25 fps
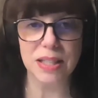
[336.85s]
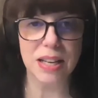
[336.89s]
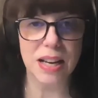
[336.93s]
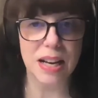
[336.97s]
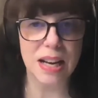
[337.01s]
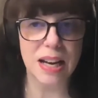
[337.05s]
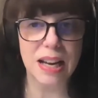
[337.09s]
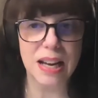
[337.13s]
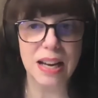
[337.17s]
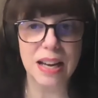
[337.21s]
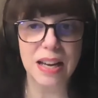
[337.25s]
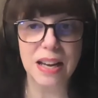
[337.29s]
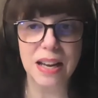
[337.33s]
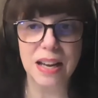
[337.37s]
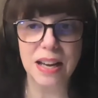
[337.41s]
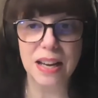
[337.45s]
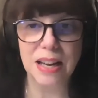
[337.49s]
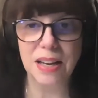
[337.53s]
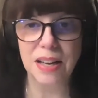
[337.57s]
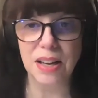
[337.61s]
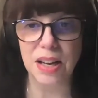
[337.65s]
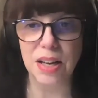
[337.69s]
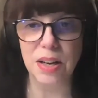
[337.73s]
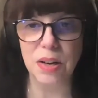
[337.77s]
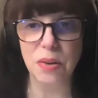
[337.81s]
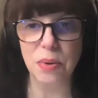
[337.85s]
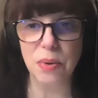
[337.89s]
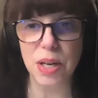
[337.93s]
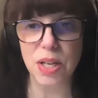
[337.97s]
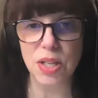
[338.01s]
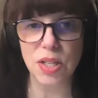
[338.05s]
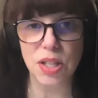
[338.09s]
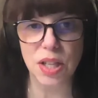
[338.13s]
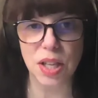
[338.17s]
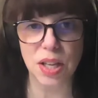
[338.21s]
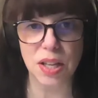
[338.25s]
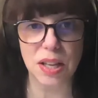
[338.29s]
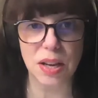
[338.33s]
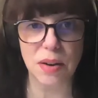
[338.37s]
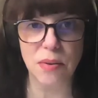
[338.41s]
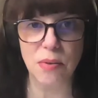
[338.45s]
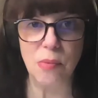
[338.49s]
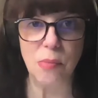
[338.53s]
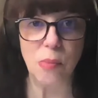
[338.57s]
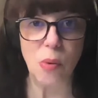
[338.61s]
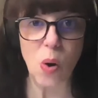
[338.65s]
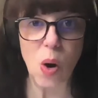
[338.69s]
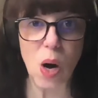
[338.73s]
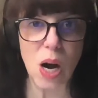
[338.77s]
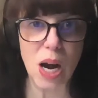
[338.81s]
And I kind of wish that there were
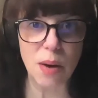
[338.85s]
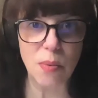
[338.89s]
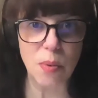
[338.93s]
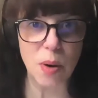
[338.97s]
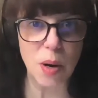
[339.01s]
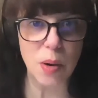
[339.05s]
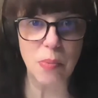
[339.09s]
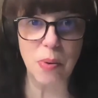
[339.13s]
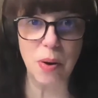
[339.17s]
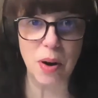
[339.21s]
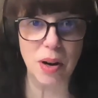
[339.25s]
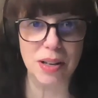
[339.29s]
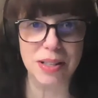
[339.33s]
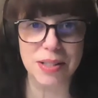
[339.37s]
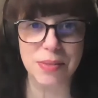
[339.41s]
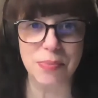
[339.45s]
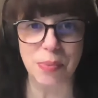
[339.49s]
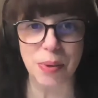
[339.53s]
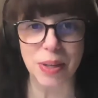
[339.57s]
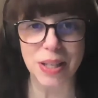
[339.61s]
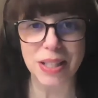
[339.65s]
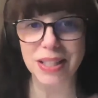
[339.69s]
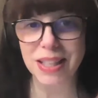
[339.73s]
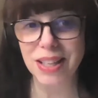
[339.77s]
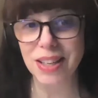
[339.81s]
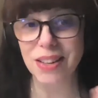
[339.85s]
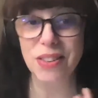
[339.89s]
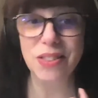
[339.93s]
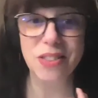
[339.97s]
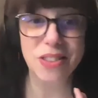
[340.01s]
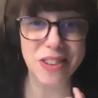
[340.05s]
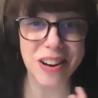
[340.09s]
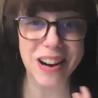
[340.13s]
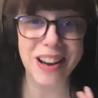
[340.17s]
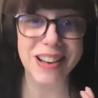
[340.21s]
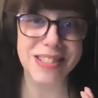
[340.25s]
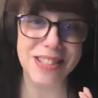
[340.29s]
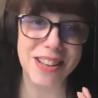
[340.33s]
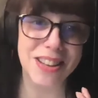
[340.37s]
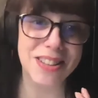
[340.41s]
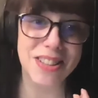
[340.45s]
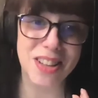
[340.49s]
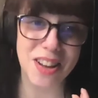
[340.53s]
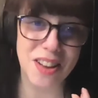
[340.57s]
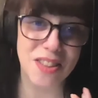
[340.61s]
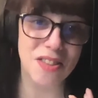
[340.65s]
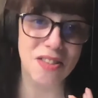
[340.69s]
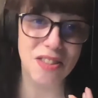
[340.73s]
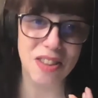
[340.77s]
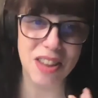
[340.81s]
more Edward books, but you know, Craig's on
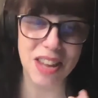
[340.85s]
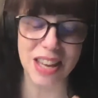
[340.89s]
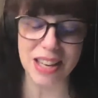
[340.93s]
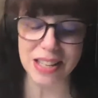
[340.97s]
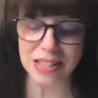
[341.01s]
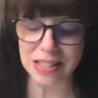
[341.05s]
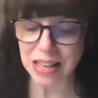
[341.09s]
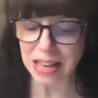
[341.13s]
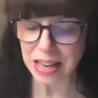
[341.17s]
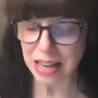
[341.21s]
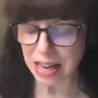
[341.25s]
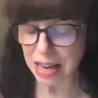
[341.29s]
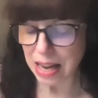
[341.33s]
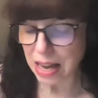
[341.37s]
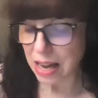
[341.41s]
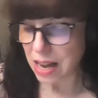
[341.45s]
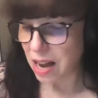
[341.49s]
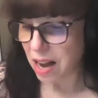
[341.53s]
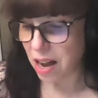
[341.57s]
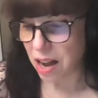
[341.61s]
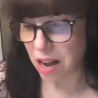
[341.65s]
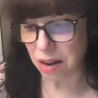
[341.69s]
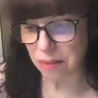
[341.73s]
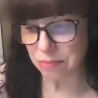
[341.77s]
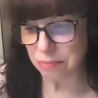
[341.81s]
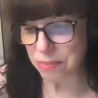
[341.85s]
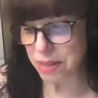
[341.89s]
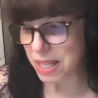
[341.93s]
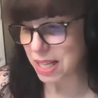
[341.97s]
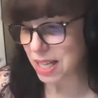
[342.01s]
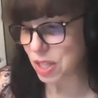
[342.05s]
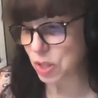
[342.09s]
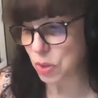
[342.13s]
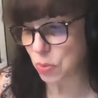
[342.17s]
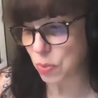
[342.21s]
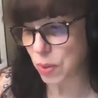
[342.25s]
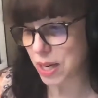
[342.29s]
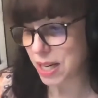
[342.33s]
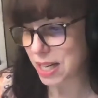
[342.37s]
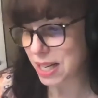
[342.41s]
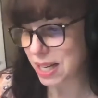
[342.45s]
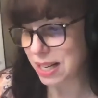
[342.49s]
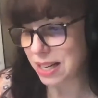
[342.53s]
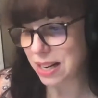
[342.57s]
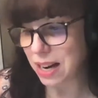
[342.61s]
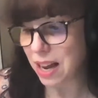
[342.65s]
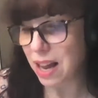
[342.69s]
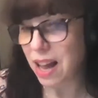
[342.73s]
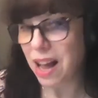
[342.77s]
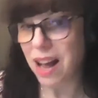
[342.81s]
to other things. And he's
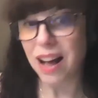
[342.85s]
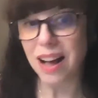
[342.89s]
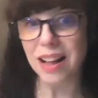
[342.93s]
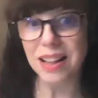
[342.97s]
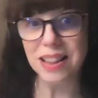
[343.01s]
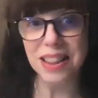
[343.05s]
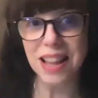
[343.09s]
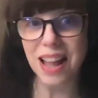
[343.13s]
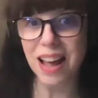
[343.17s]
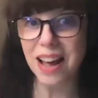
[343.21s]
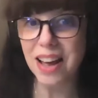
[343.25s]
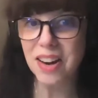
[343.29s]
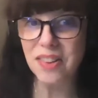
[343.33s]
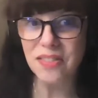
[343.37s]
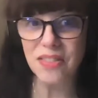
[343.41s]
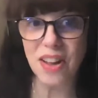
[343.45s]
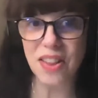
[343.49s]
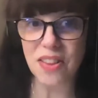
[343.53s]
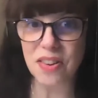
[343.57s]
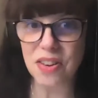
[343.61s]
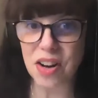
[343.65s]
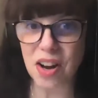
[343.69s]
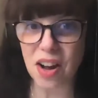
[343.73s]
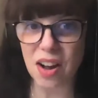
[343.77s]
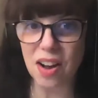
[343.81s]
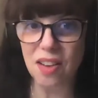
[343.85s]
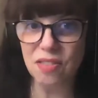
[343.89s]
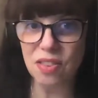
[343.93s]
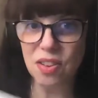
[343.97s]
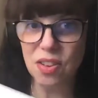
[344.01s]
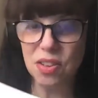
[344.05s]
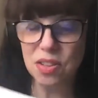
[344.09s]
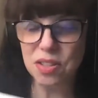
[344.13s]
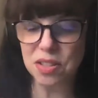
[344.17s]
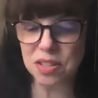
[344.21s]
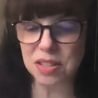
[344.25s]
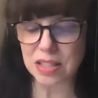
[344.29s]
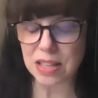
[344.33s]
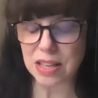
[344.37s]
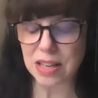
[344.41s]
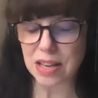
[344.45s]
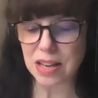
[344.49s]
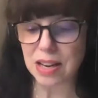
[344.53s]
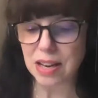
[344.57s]
written a lot of other novels.